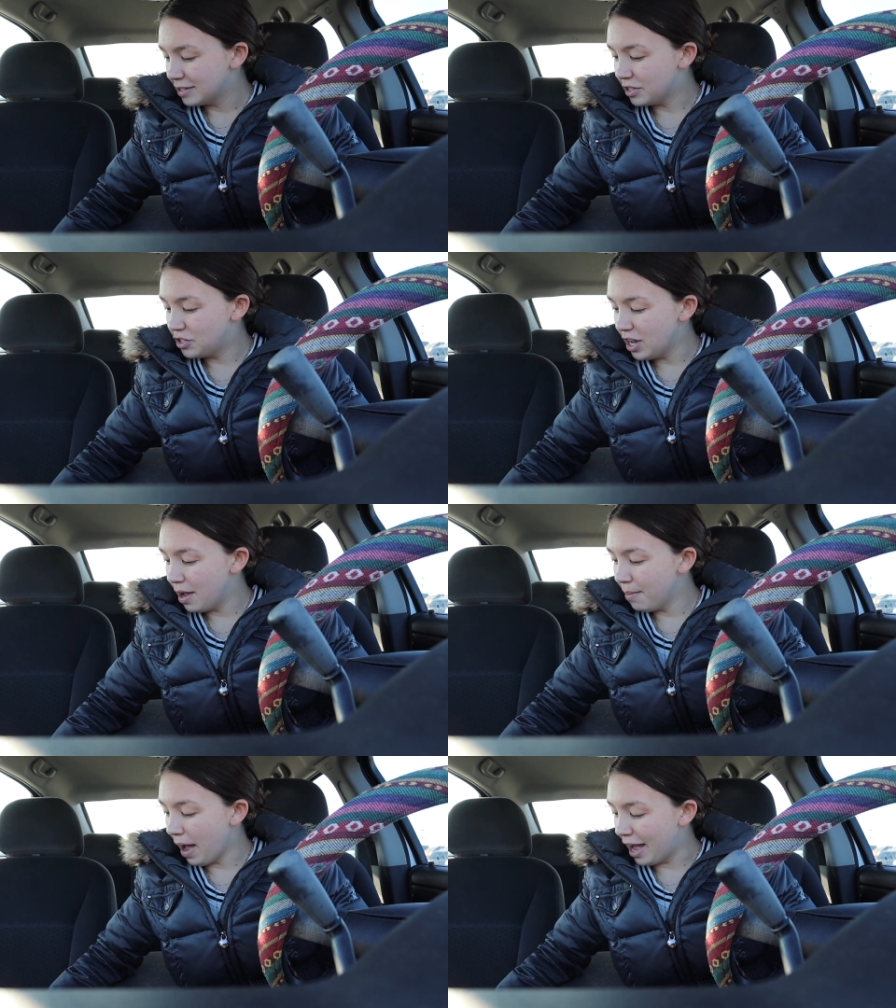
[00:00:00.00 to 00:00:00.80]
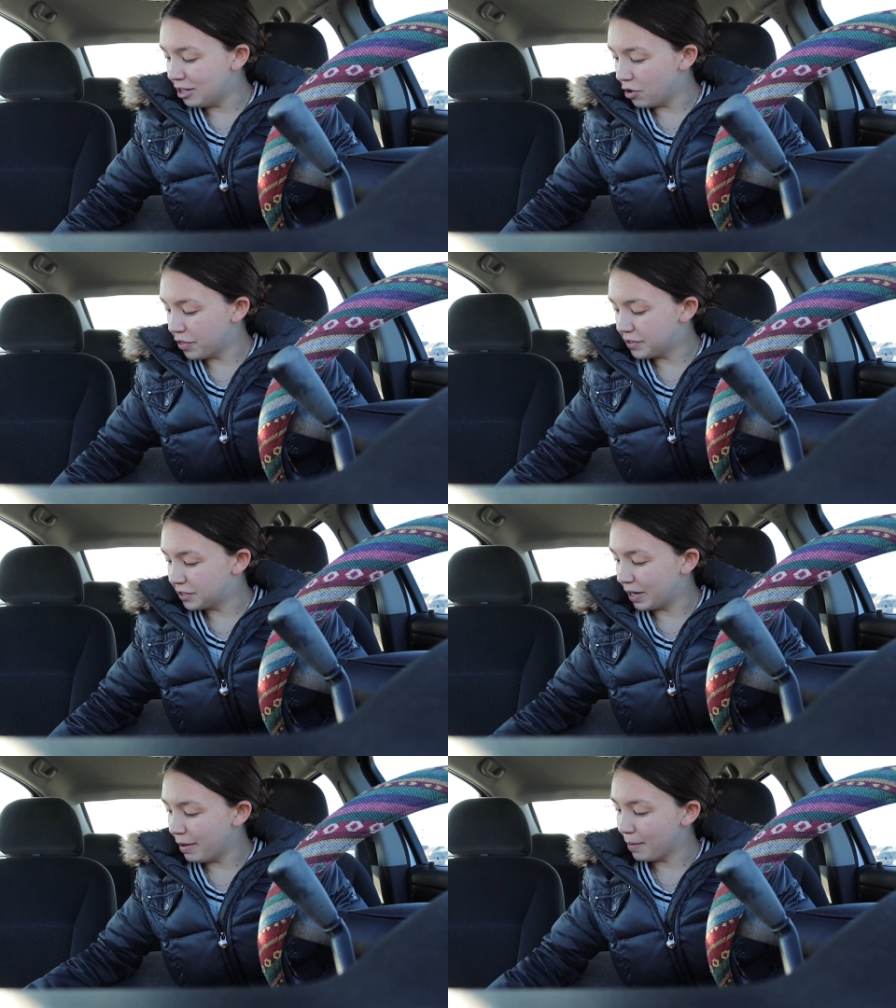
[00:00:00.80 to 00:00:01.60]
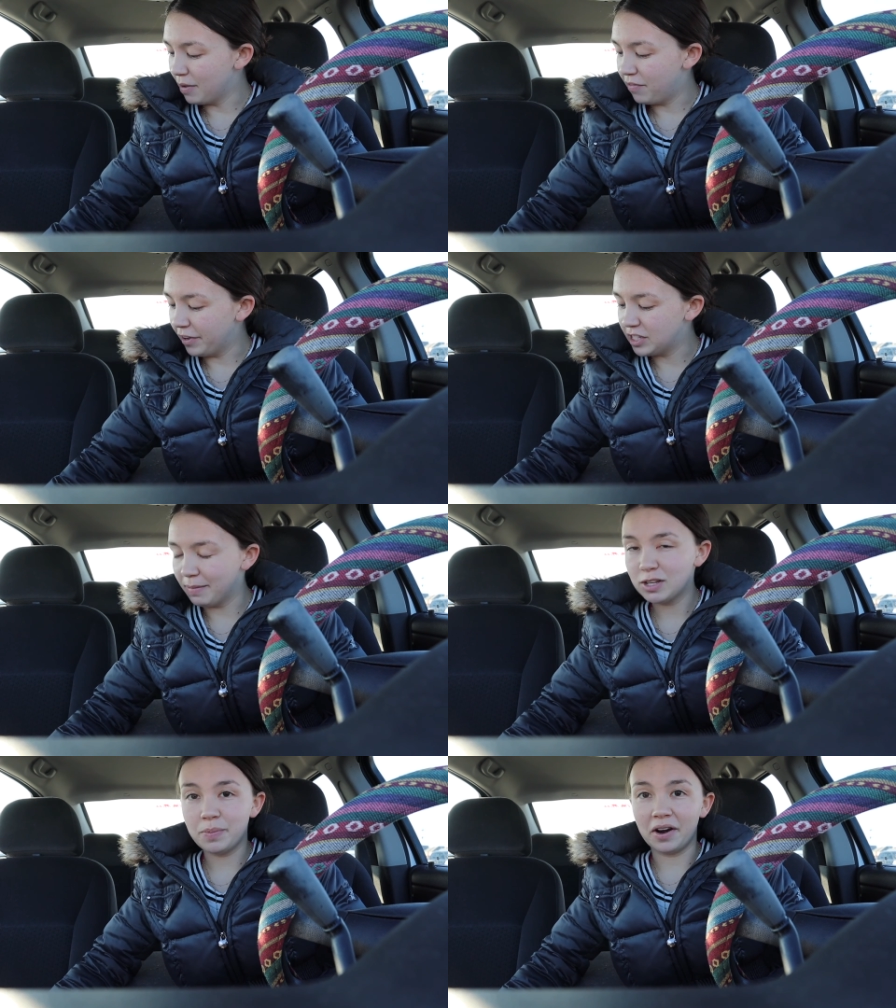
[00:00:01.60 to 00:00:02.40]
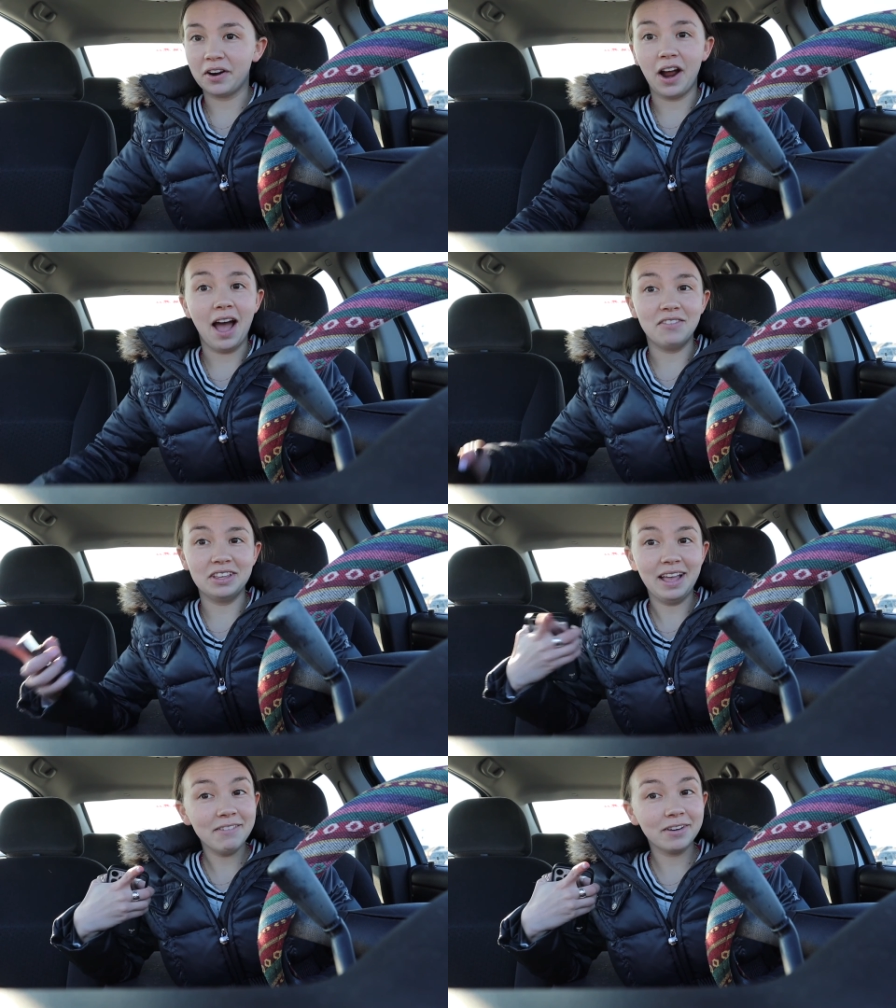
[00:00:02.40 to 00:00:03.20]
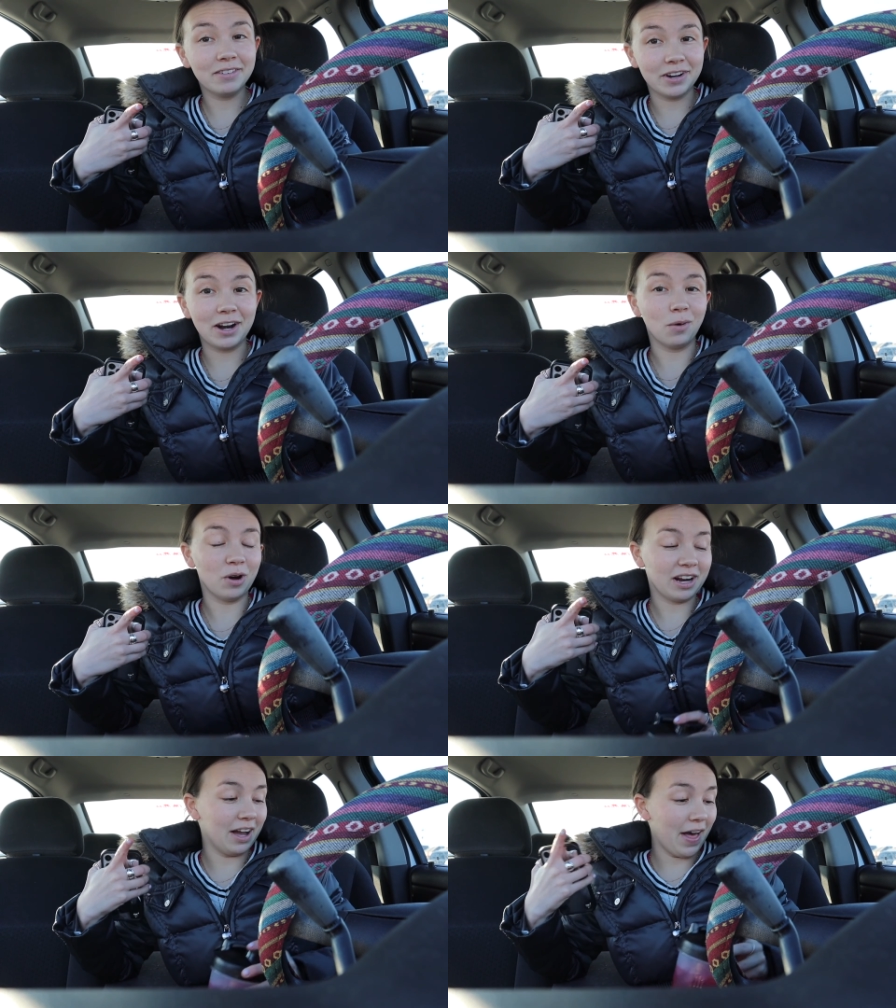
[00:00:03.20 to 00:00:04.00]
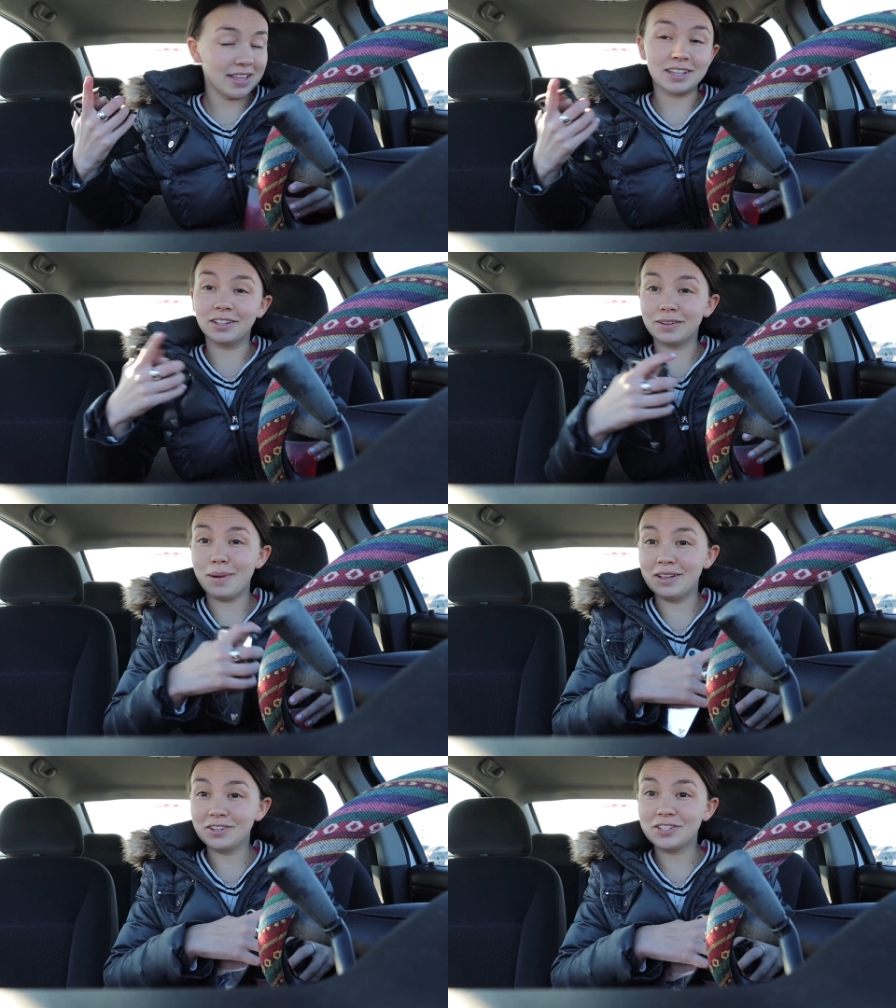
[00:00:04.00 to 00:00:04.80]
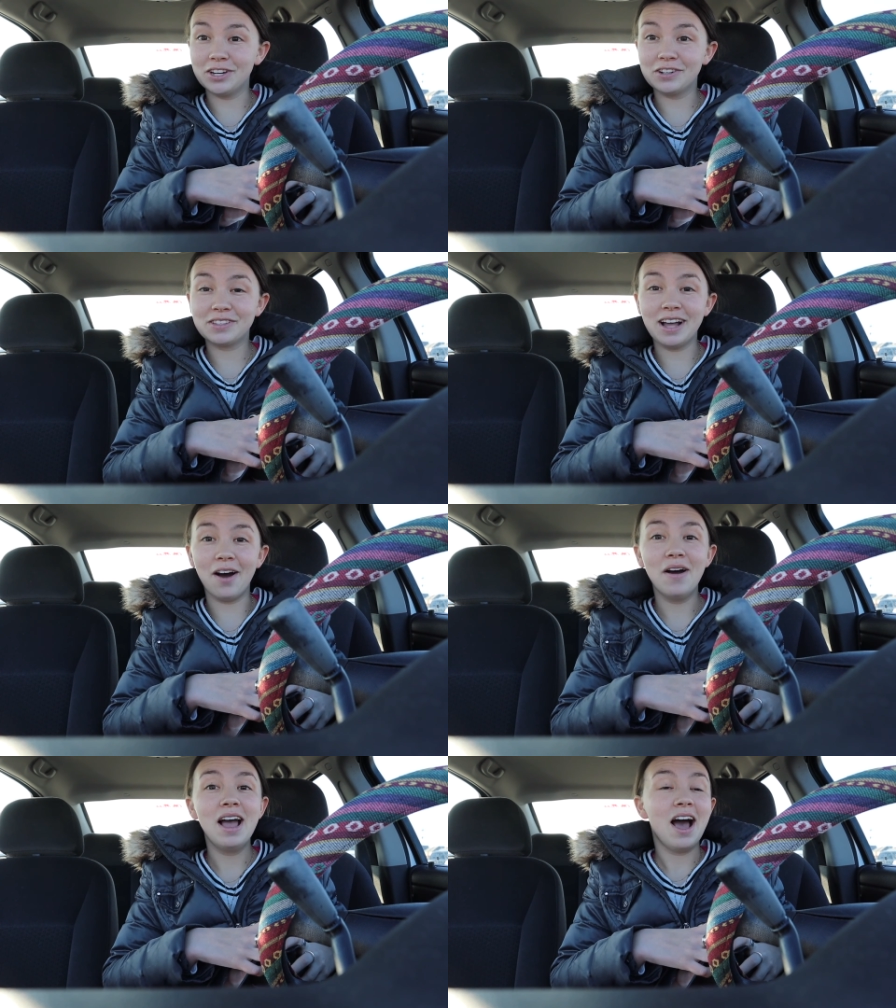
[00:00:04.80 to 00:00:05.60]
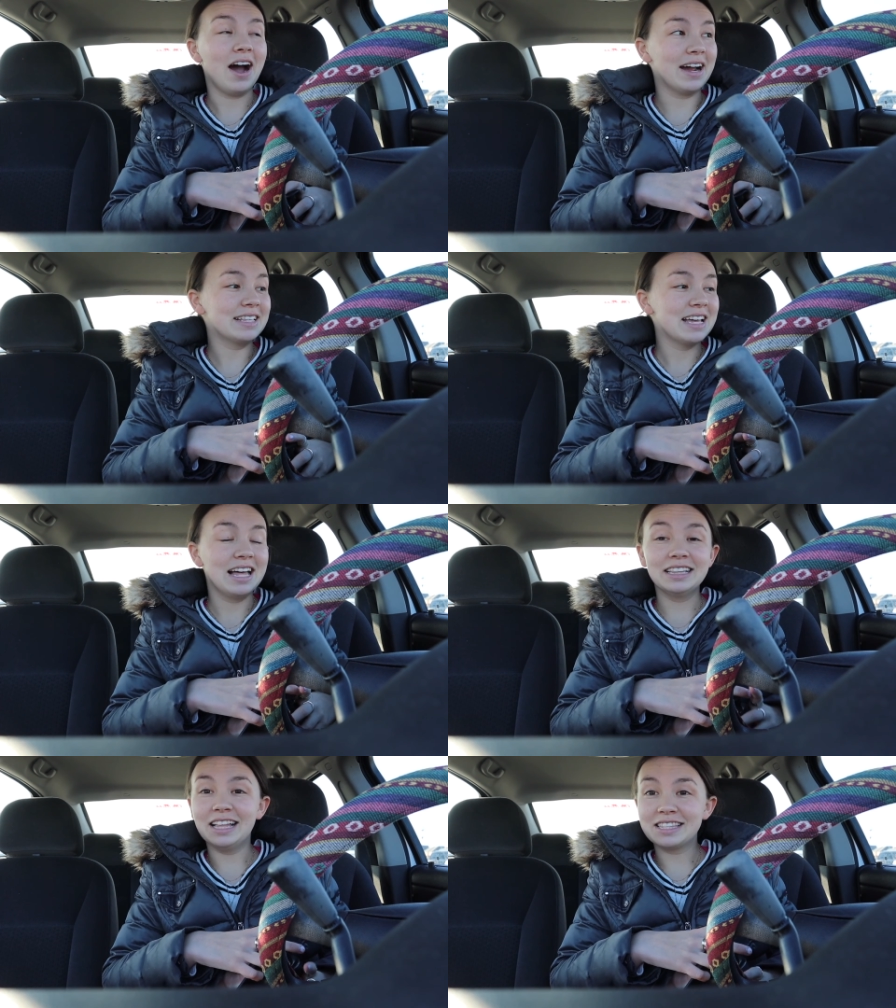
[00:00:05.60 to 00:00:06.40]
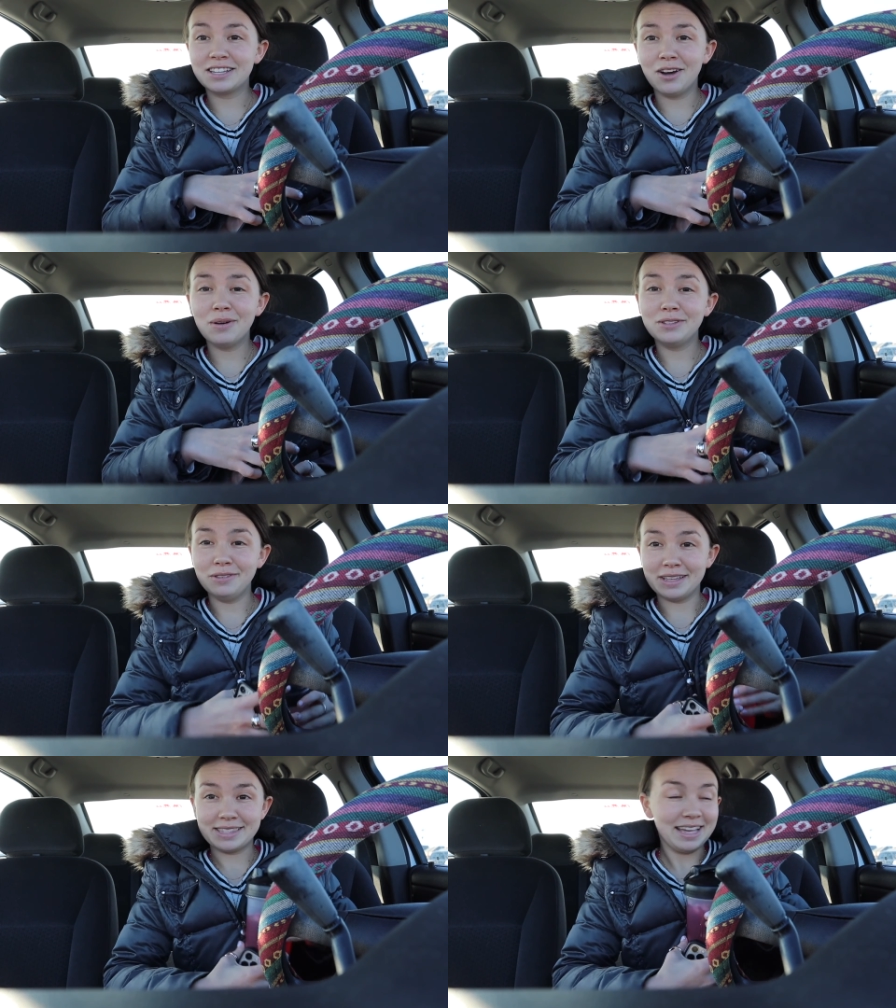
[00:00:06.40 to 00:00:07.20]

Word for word: to the gym. I know that this is gonna make me feel so much better. I've never regretted a workout. That's a little reminder too. So, all right, let's go do this